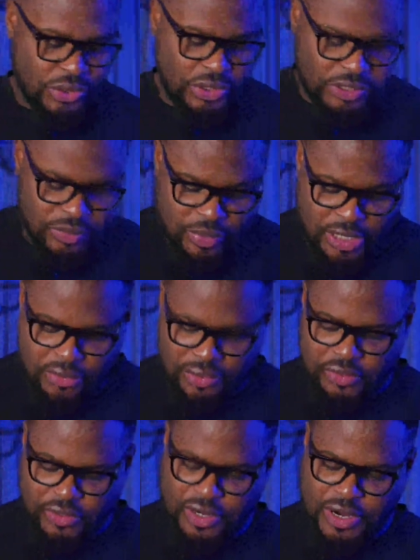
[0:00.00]
We talked
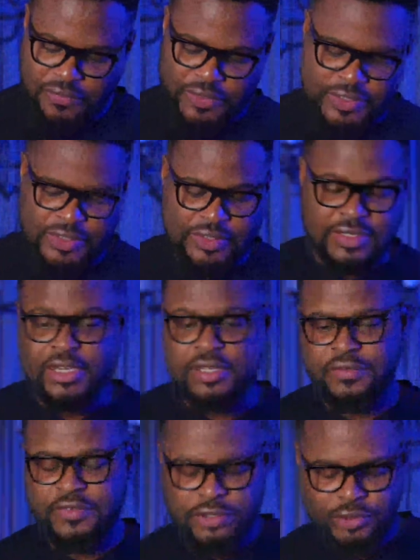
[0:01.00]
about graphic
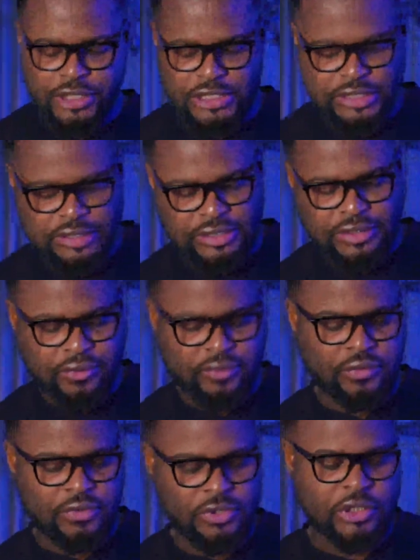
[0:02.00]
design, video
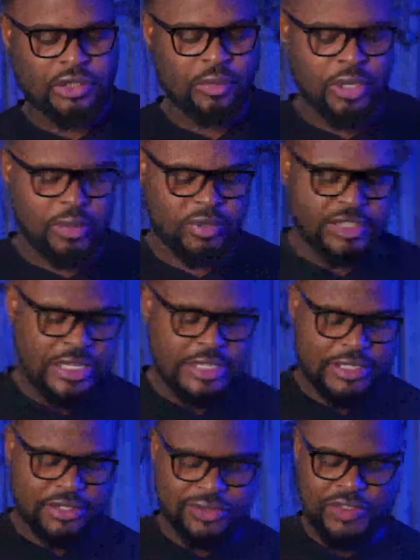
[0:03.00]
editing. We talked about
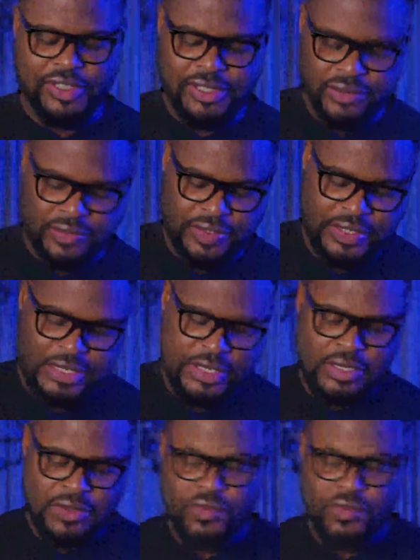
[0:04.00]
presentation skills.